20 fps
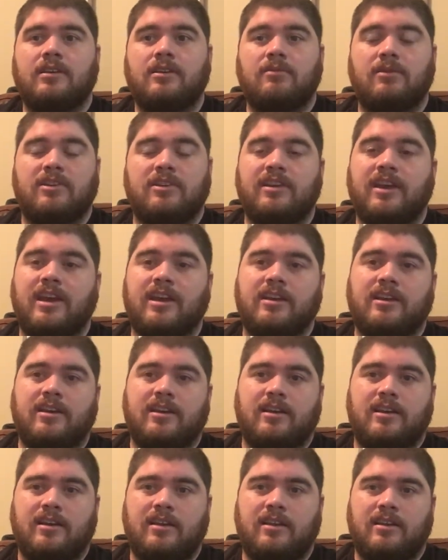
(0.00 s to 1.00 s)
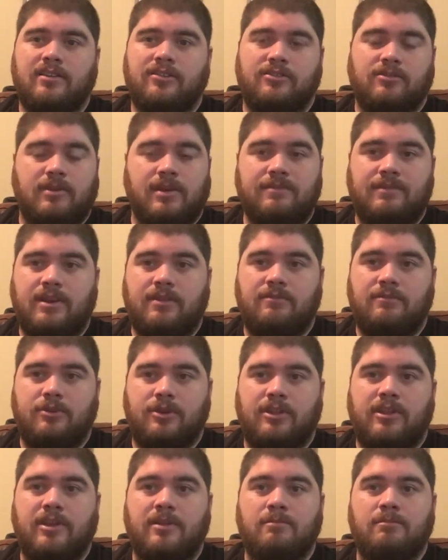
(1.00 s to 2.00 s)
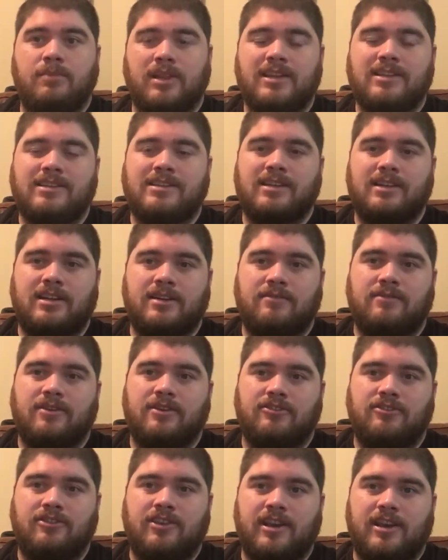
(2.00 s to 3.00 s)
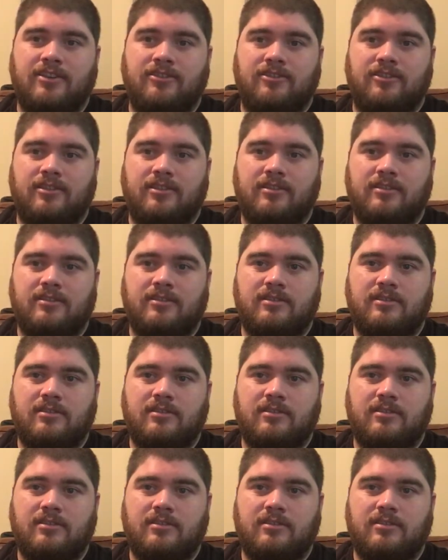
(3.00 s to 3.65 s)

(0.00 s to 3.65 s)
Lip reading: We take a derivative with implicit differentiation,